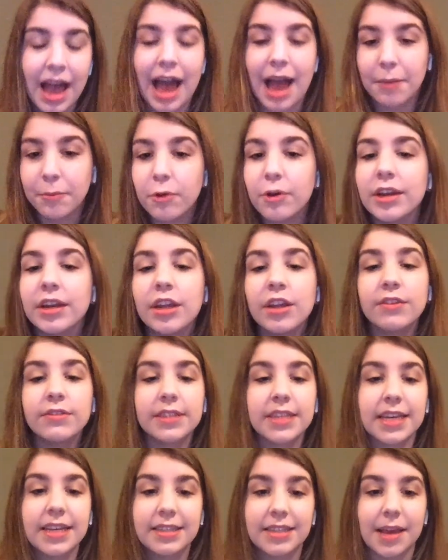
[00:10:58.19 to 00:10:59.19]
I'm going to
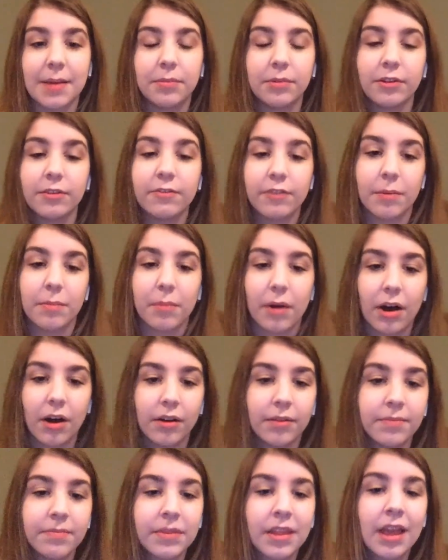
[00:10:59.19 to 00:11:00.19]
use the example of
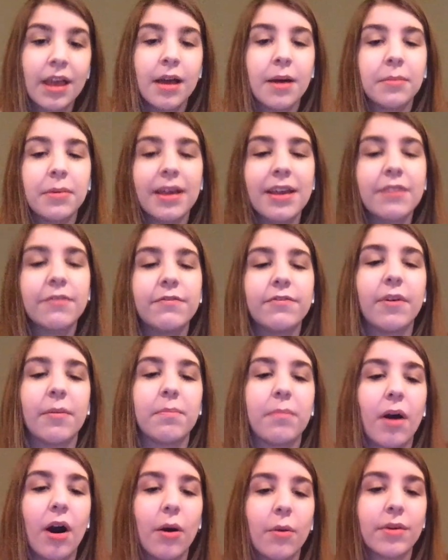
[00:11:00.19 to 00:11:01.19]
football. Playing
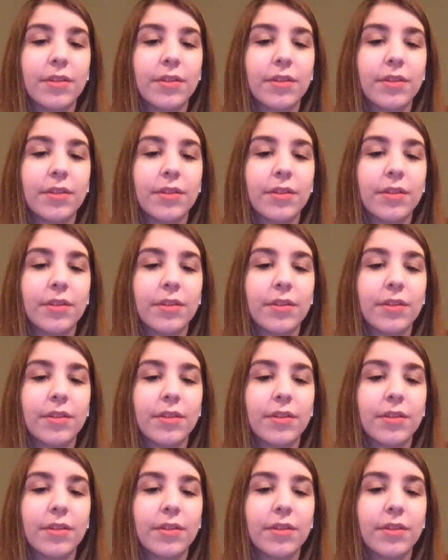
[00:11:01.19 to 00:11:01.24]
football